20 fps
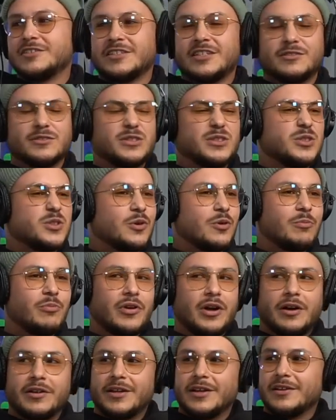and I was so
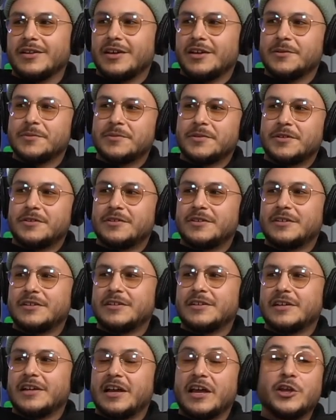proud that night, bro.
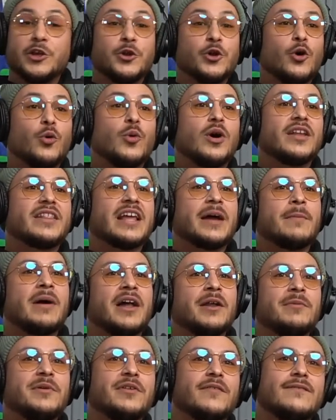Yeah. You know what? That might
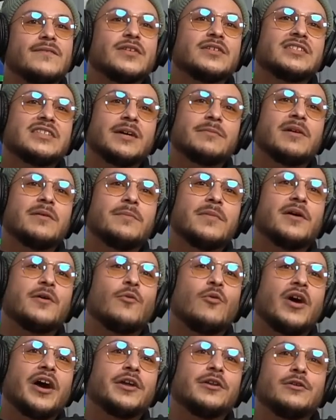have been the first time I met
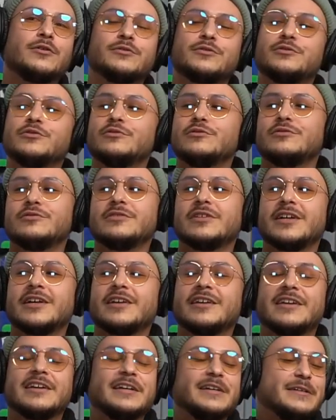Wino, too. Like,
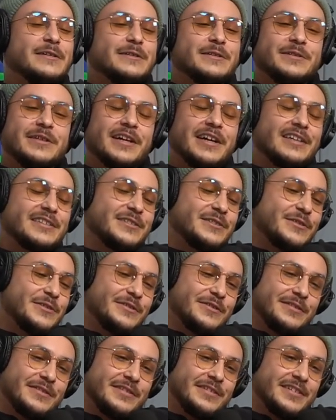okay. Yeah,
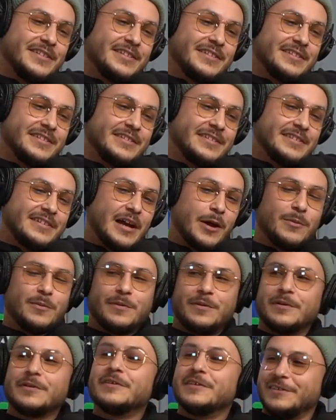so, yeah.
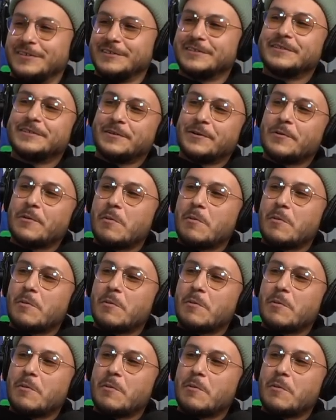So you guys were all